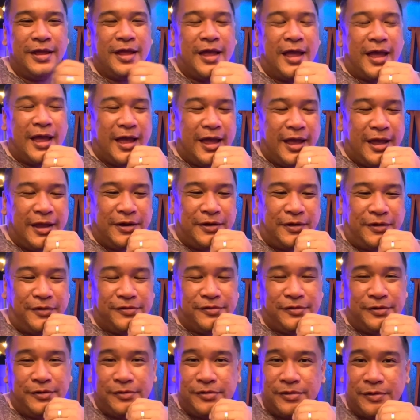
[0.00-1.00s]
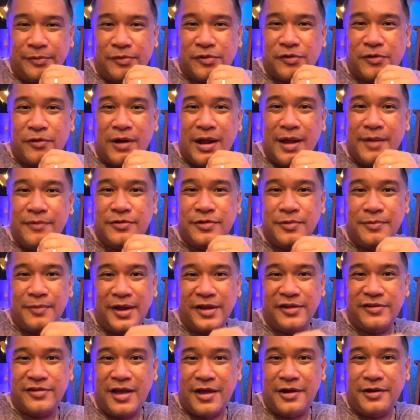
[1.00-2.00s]
And also subscribe to
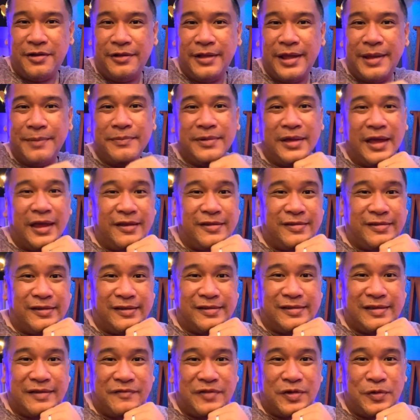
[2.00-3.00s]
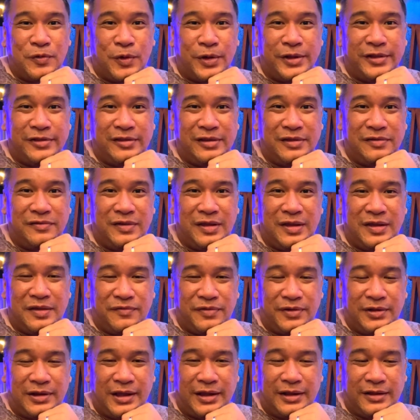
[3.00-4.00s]
my channel, MK671TV,
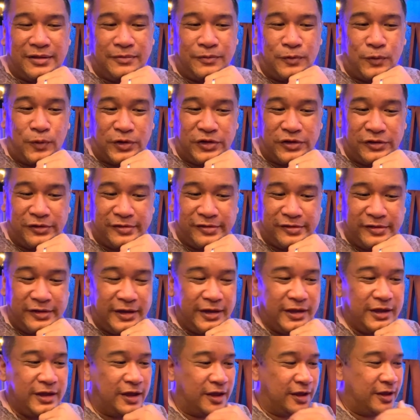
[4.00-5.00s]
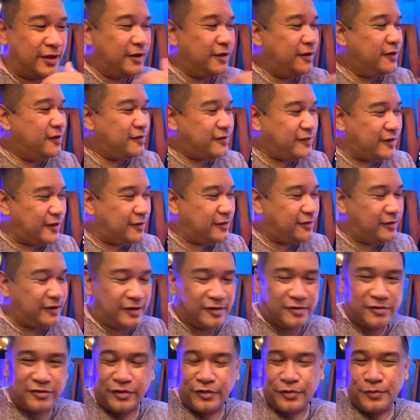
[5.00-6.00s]
if you like what you see. Scentsy
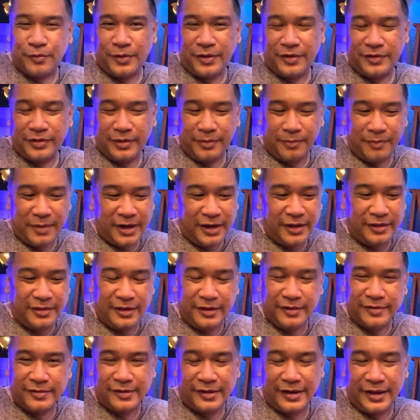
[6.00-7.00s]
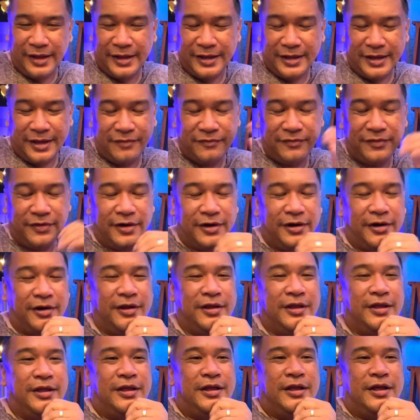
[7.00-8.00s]
is just one of the many things that I cover.
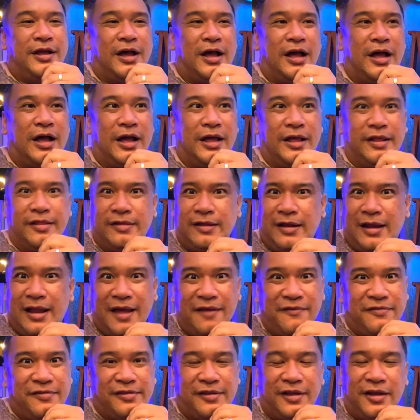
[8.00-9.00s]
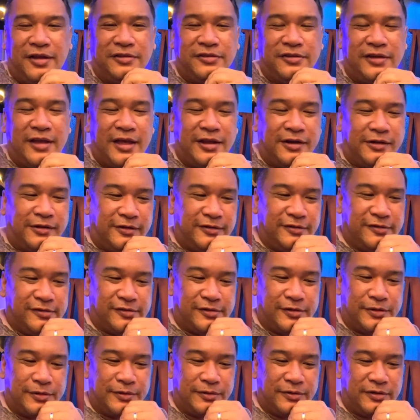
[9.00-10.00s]
Uh, it's a lifestyle channel,
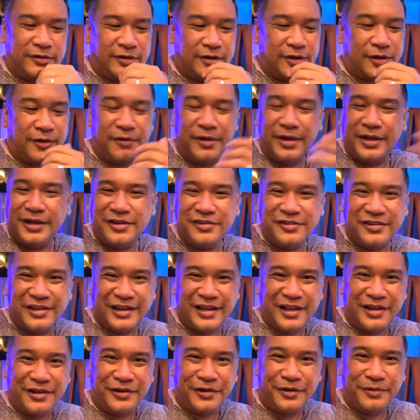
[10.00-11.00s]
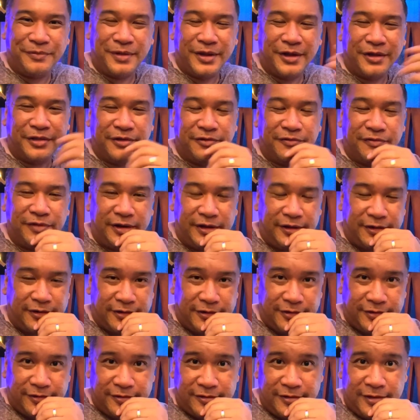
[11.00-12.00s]
so go ahead and check out all my other
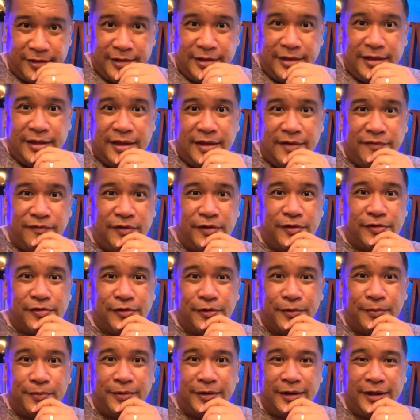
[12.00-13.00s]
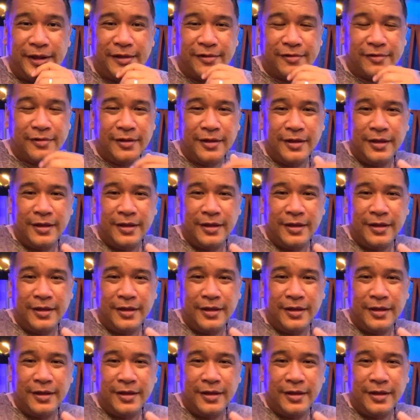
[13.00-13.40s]
videos if you so please